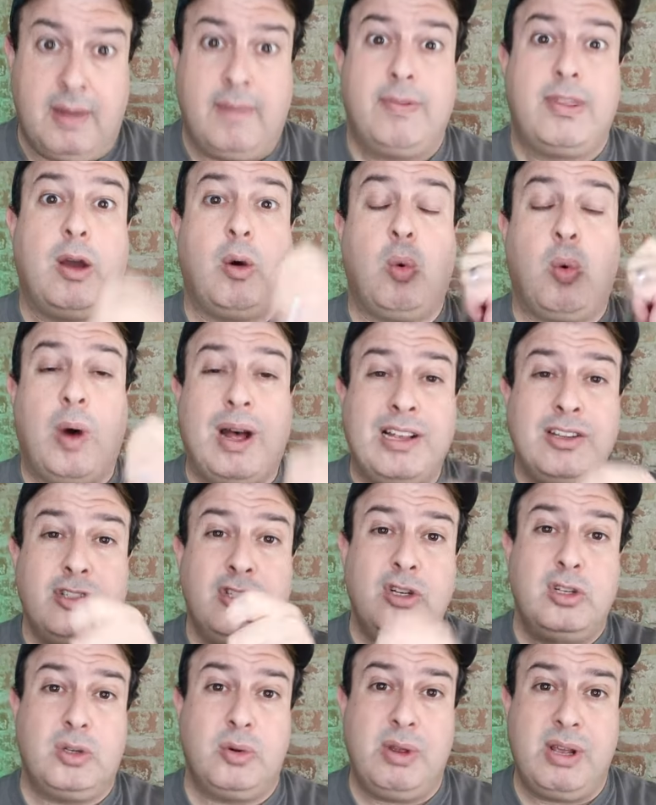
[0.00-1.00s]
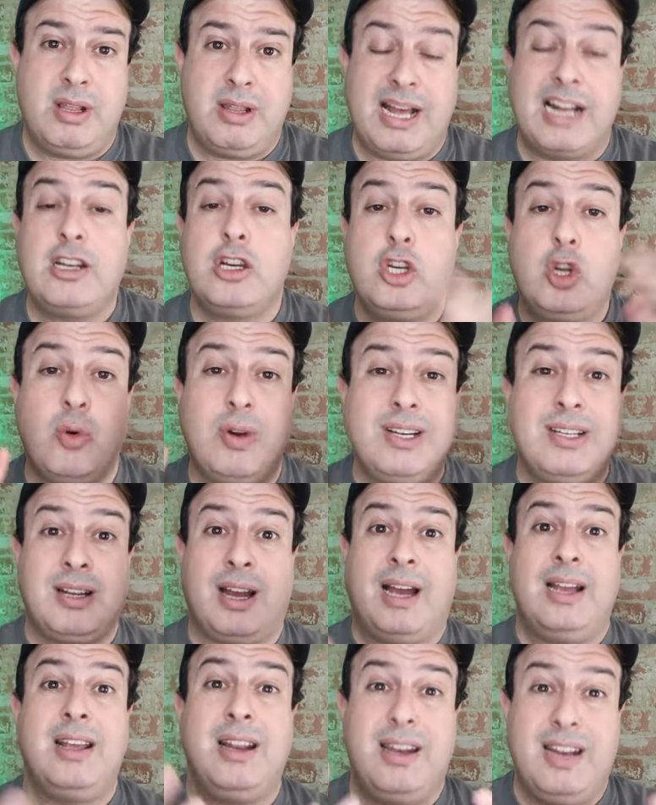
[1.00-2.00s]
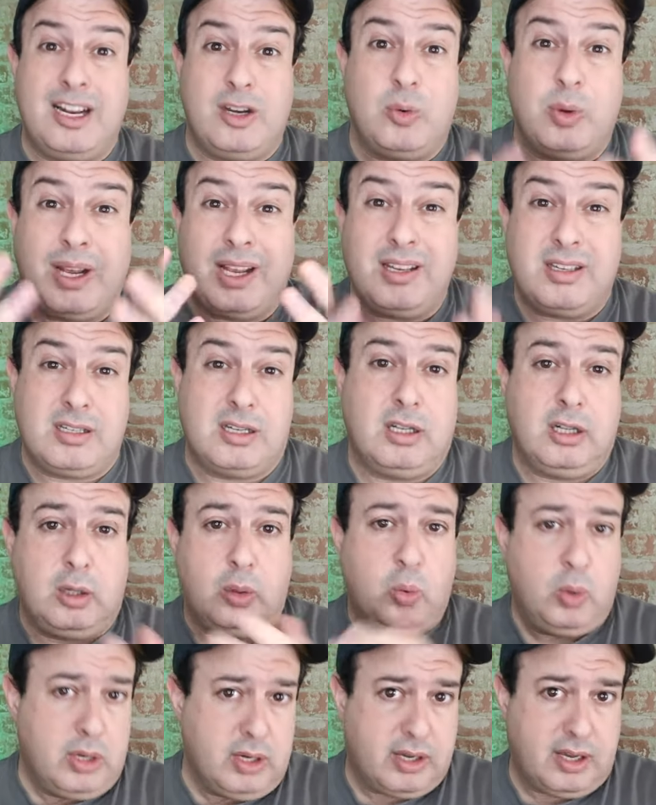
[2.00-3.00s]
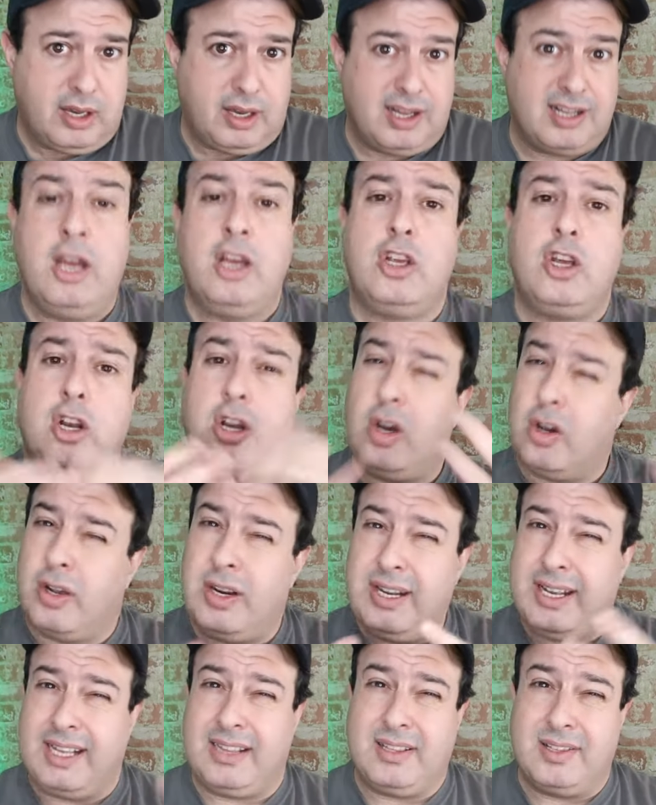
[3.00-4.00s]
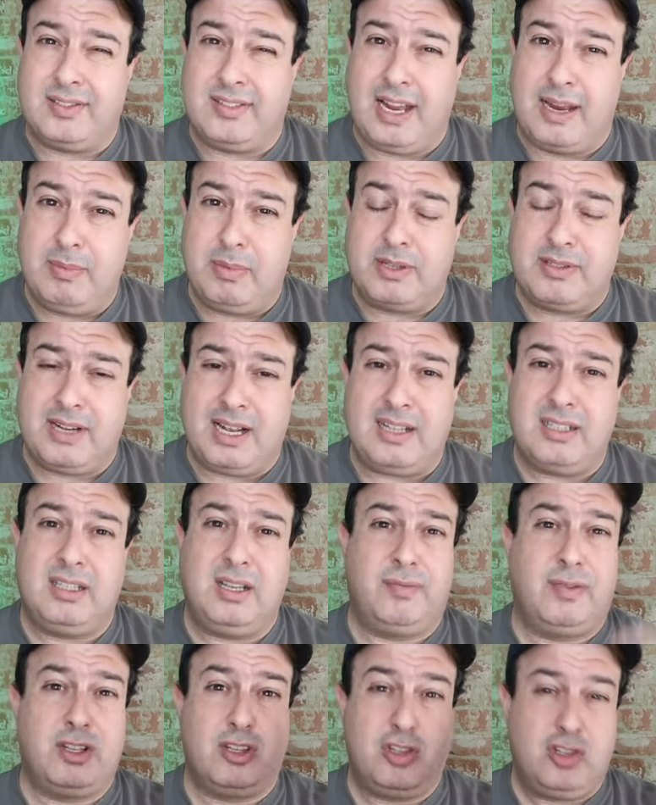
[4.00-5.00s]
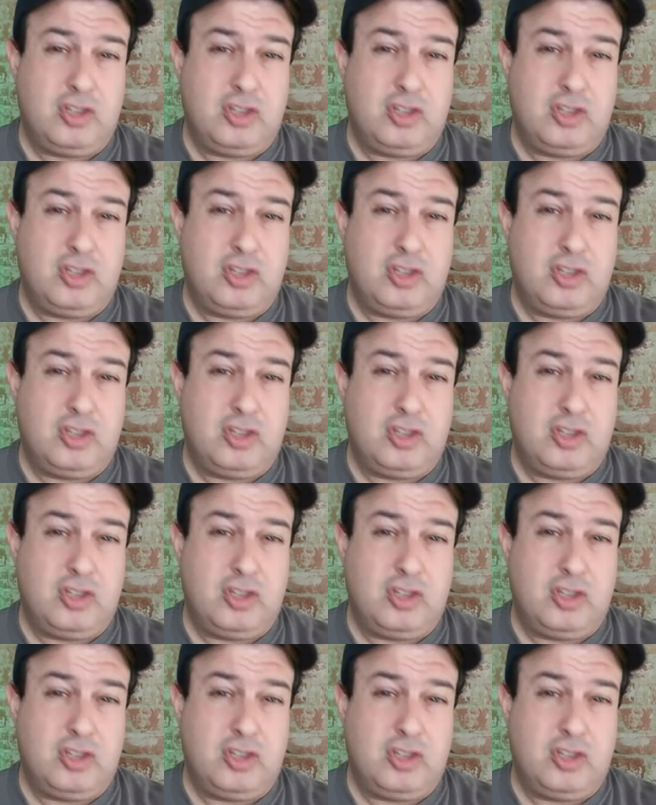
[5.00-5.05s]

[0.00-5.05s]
Now, whilst you're doing that, your entire network is still working. You're not going to get the same results if it's